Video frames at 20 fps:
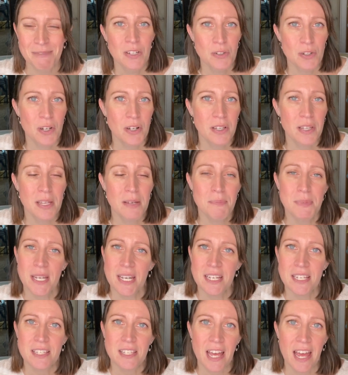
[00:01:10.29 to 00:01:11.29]
My Trunk Club
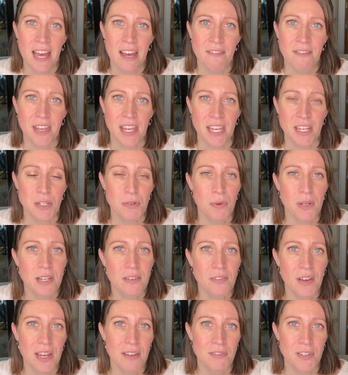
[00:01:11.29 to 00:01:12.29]
does have a
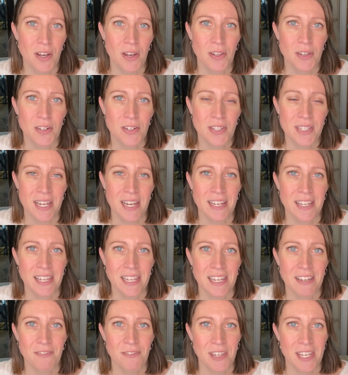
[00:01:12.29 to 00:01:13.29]
$25
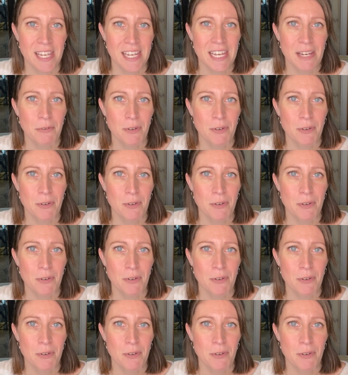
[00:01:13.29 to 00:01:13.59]
styling fee,